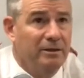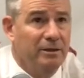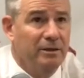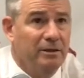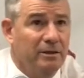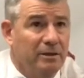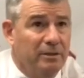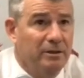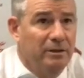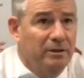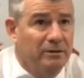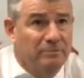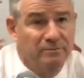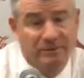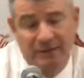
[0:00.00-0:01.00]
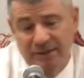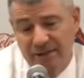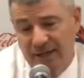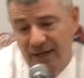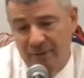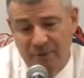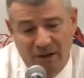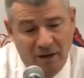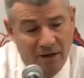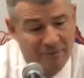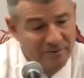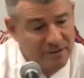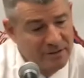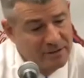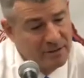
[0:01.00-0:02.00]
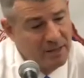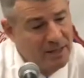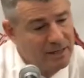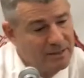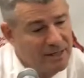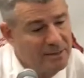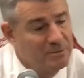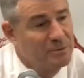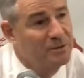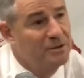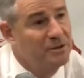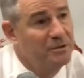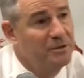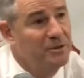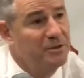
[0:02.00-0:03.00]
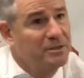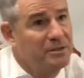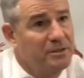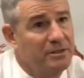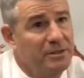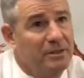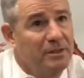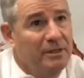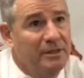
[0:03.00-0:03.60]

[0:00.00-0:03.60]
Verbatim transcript: know, you, you, know, it's a game of confidence a lot of times with shooters, and